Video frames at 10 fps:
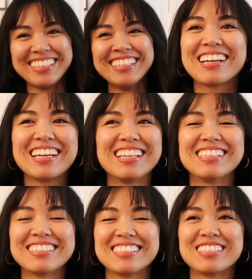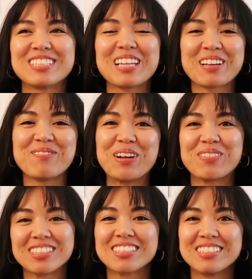Again, this is just like my
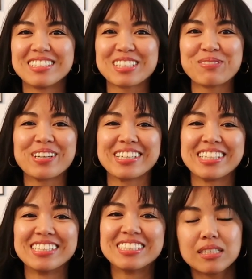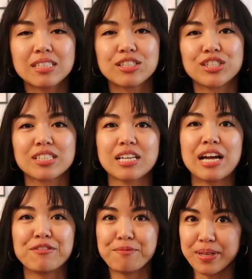personal experience. This is just
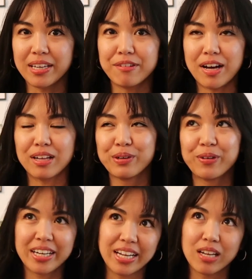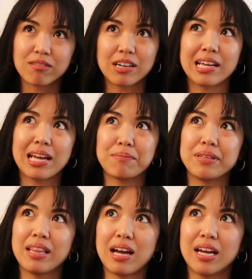kind of me evaluating where I am
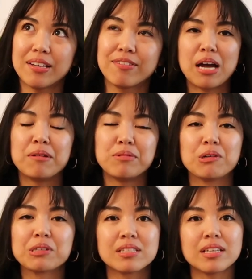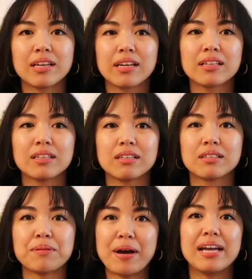in life. I'm noticing
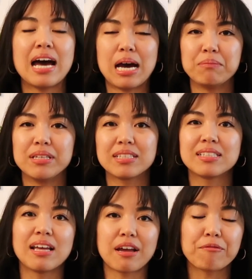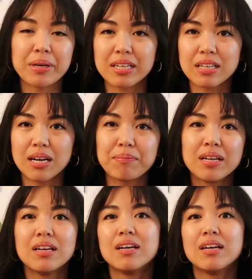the bad habits that I've picked up,